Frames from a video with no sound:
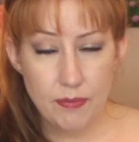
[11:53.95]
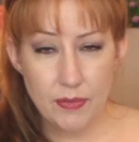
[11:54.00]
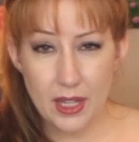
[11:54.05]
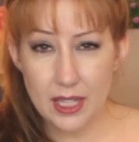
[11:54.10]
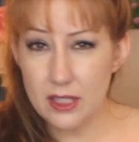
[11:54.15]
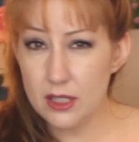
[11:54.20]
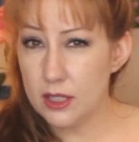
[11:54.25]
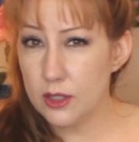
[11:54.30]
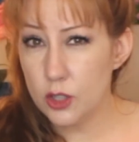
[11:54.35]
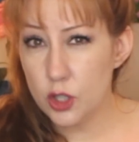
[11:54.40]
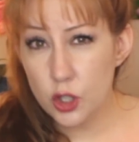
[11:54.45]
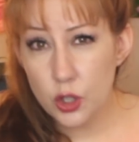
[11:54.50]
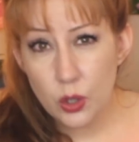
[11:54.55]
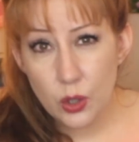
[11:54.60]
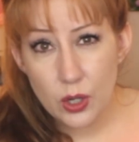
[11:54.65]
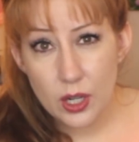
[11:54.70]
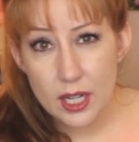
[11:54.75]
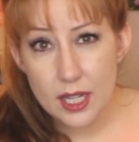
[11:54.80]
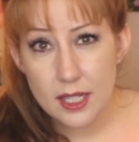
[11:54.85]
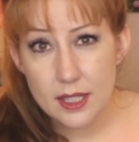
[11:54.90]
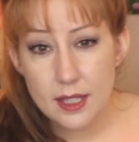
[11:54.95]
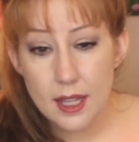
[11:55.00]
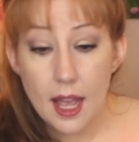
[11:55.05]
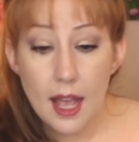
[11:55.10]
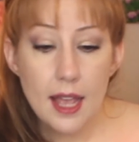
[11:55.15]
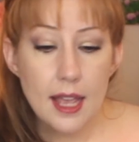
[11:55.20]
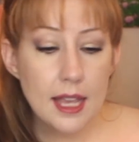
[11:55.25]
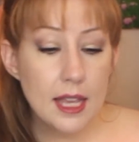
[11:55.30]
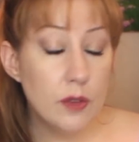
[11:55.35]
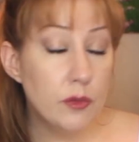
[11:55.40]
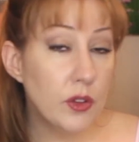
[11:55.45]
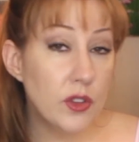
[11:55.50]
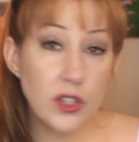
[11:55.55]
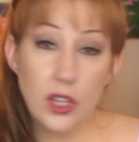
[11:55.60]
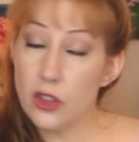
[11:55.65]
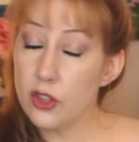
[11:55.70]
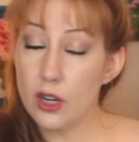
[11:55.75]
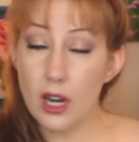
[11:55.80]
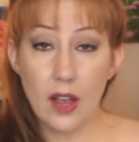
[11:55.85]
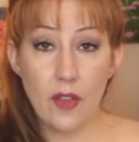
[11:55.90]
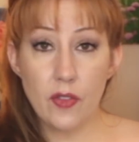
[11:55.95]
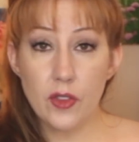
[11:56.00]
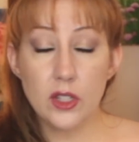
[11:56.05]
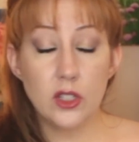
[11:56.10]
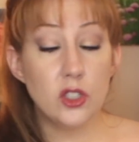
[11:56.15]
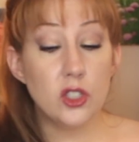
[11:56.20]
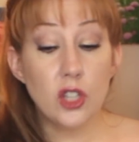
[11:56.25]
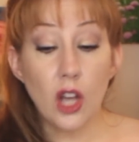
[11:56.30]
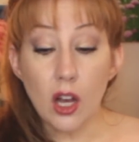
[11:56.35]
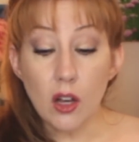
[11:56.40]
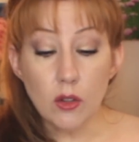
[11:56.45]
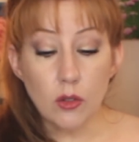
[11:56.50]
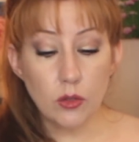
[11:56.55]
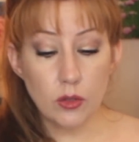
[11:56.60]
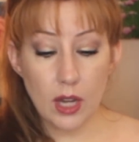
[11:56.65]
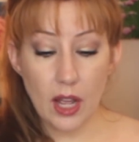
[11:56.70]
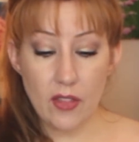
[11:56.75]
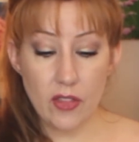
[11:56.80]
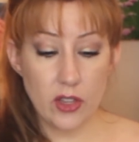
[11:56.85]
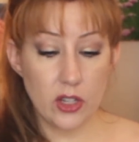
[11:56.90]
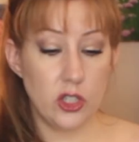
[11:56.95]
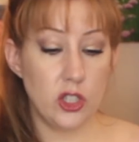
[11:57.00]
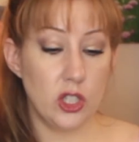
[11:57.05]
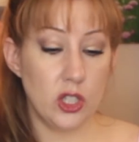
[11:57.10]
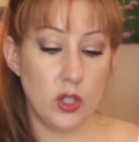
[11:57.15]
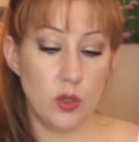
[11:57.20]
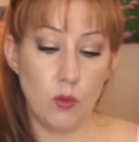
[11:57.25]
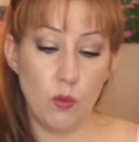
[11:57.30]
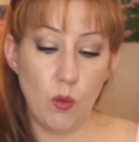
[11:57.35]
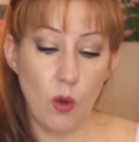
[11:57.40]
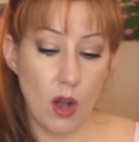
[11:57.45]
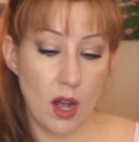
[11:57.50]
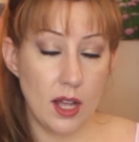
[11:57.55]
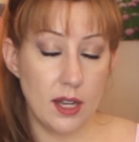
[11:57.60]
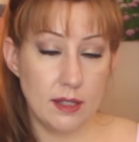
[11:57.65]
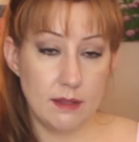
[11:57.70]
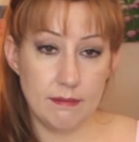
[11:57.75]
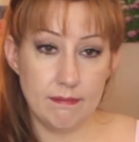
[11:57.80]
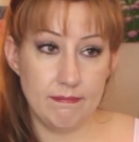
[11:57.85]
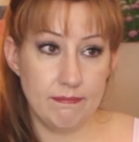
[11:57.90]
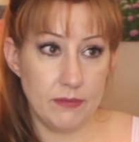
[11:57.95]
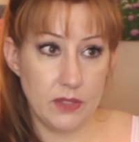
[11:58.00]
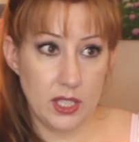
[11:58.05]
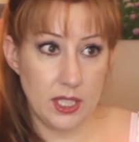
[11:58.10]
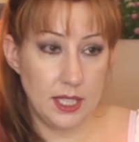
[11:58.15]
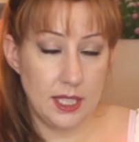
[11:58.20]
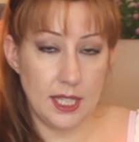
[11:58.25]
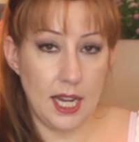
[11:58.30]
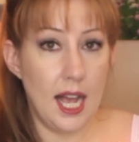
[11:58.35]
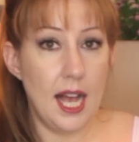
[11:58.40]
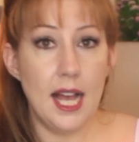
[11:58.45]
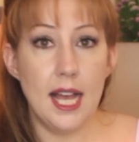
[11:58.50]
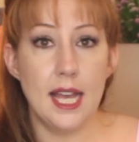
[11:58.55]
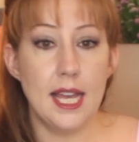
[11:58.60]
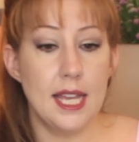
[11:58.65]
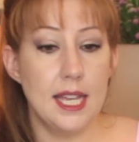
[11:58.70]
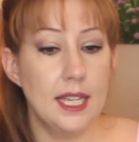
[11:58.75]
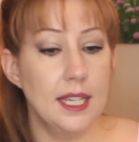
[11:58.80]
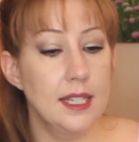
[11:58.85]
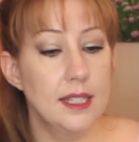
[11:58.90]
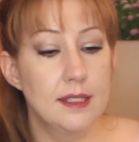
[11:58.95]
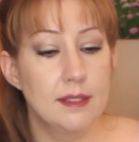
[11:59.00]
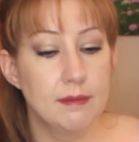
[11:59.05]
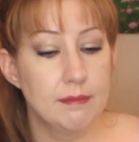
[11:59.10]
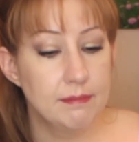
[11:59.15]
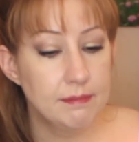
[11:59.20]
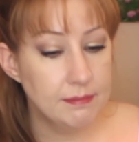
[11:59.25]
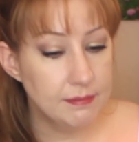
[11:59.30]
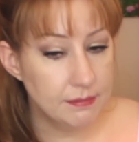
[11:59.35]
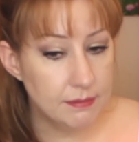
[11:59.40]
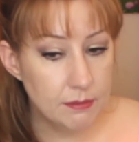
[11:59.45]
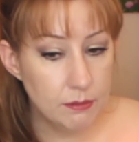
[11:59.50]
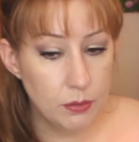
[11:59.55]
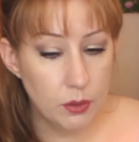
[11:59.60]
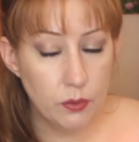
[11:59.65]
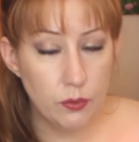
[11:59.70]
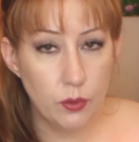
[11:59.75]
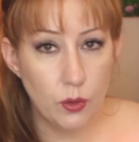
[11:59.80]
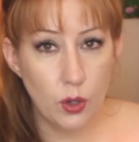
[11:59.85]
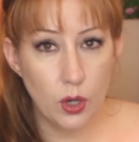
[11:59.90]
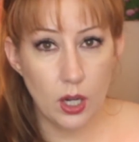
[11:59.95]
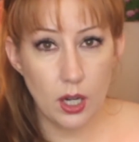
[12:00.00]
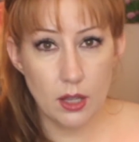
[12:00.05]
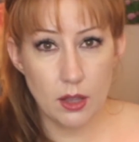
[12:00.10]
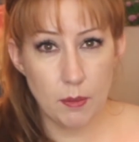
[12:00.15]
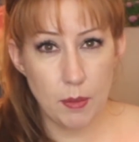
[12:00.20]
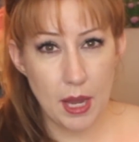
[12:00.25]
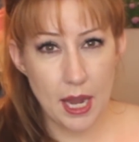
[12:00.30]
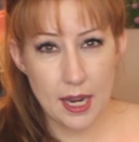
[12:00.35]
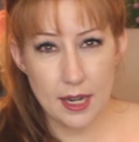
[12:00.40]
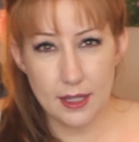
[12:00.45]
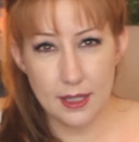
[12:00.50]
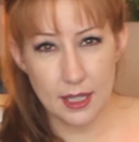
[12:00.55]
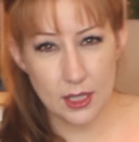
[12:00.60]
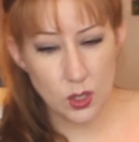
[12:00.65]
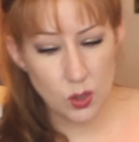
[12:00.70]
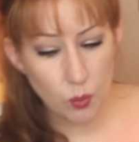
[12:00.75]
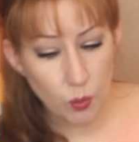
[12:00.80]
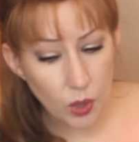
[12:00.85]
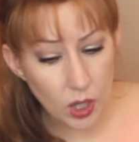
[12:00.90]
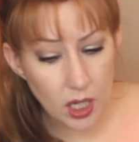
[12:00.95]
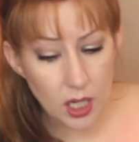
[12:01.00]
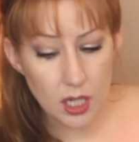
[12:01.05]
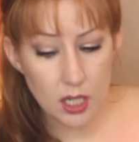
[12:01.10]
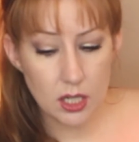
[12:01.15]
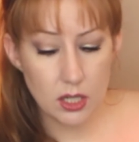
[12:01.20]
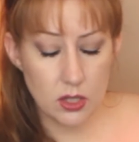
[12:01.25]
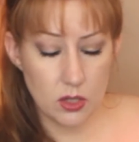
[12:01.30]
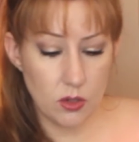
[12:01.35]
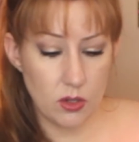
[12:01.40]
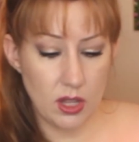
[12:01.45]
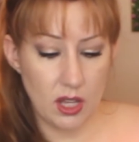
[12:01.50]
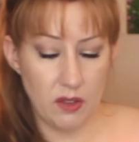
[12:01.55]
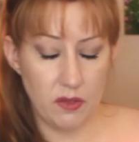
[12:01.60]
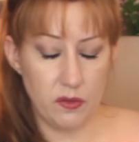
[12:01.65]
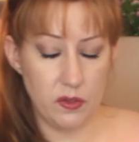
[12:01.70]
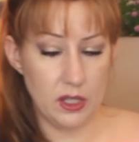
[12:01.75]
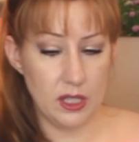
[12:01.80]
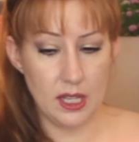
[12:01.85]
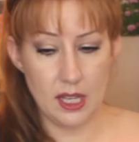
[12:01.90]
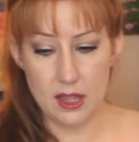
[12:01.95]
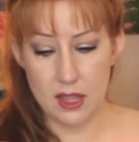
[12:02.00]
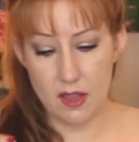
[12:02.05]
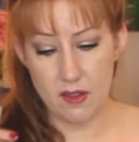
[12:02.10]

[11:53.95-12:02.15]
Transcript: That's their choice. If, on the other hand, they don't, and they just want to die before the pain gets worse, or they feel like